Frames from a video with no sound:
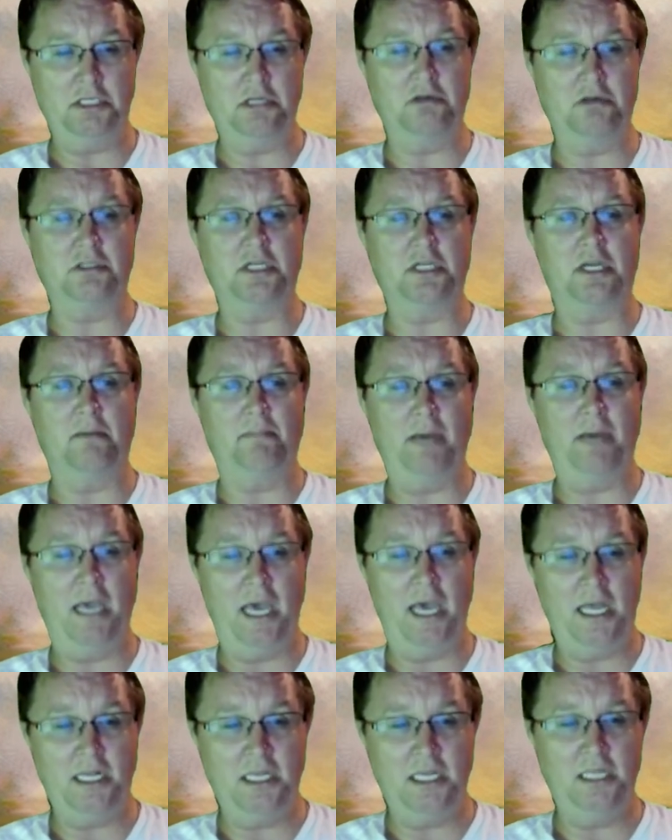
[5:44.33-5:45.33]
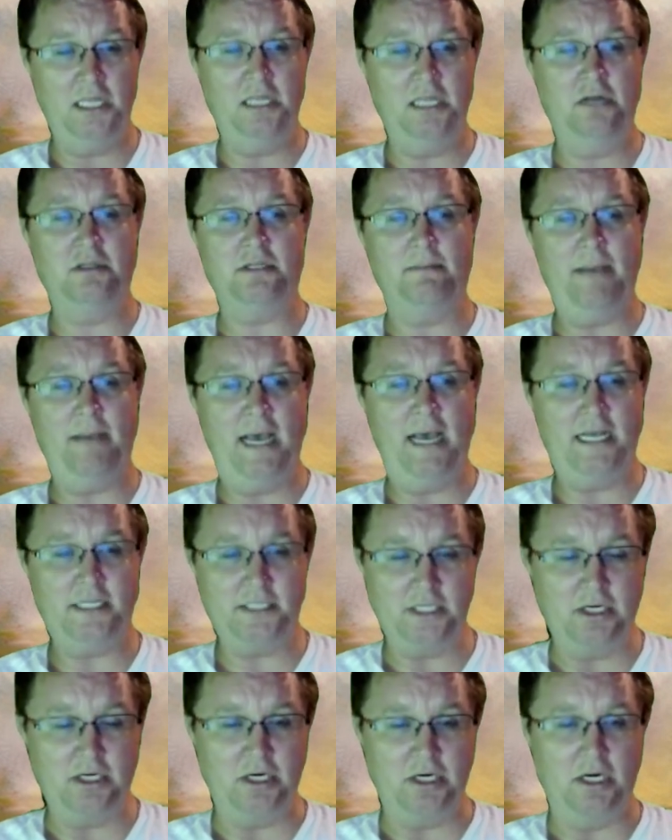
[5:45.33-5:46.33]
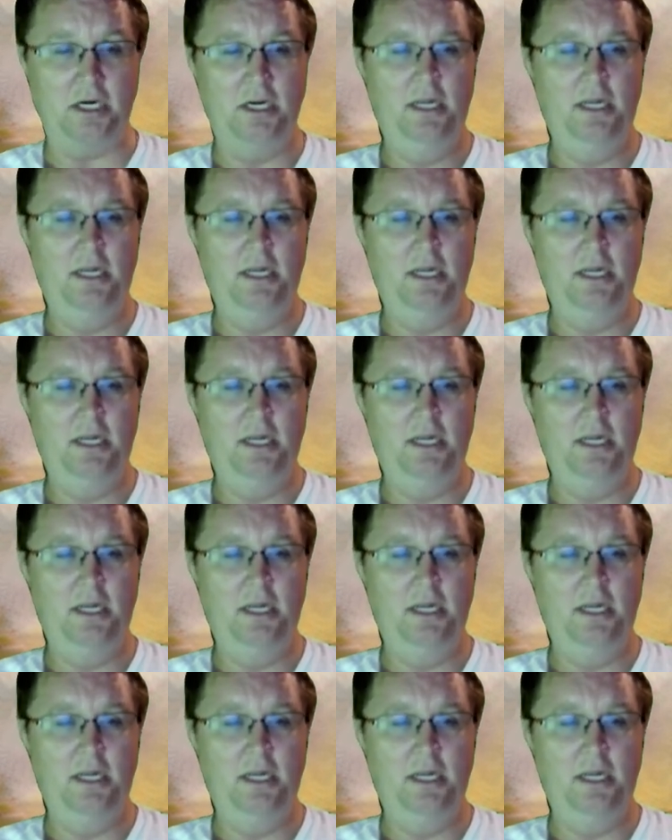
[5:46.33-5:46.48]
there's a companion, there's a master.